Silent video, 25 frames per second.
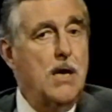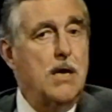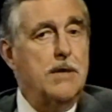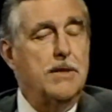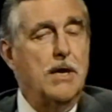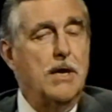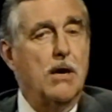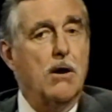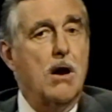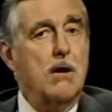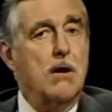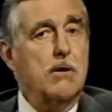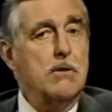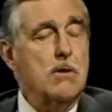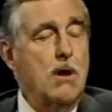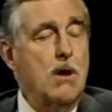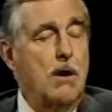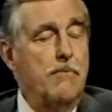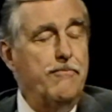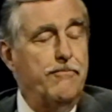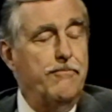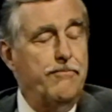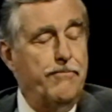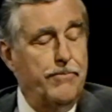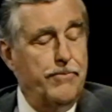There are
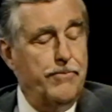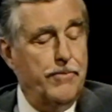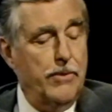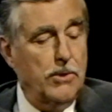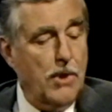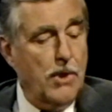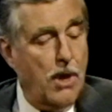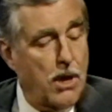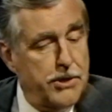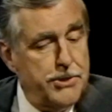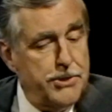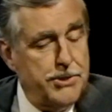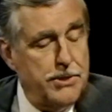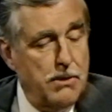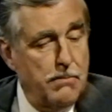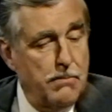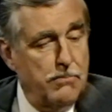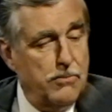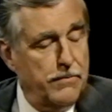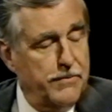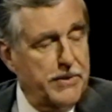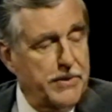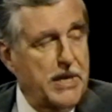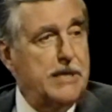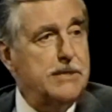a large
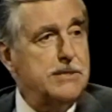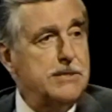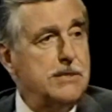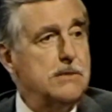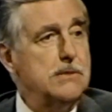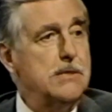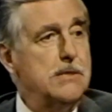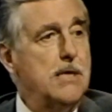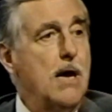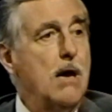number of cases